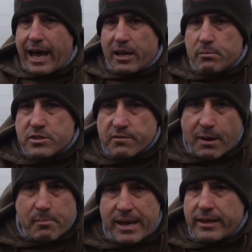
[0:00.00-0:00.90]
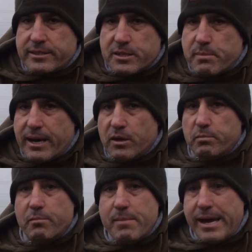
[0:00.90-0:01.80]
items of my mix is made
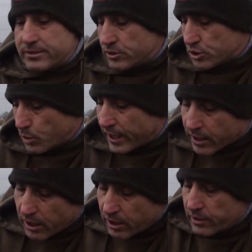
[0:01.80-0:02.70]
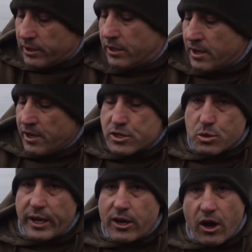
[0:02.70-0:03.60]
up of maize and sweet corn.
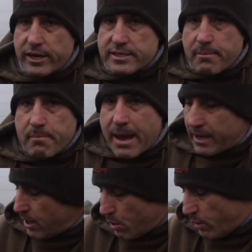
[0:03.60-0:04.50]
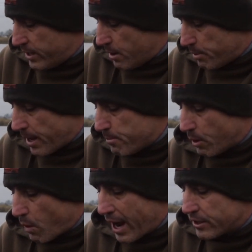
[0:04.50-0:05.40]
Sweet corn is a mega winter bait,
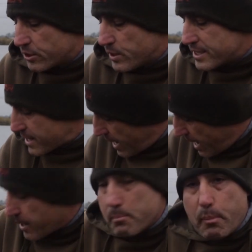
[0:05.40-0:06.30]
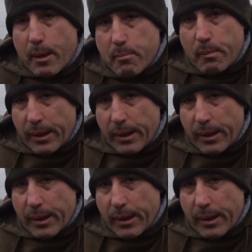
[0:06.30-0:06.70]
but what I do is I pimp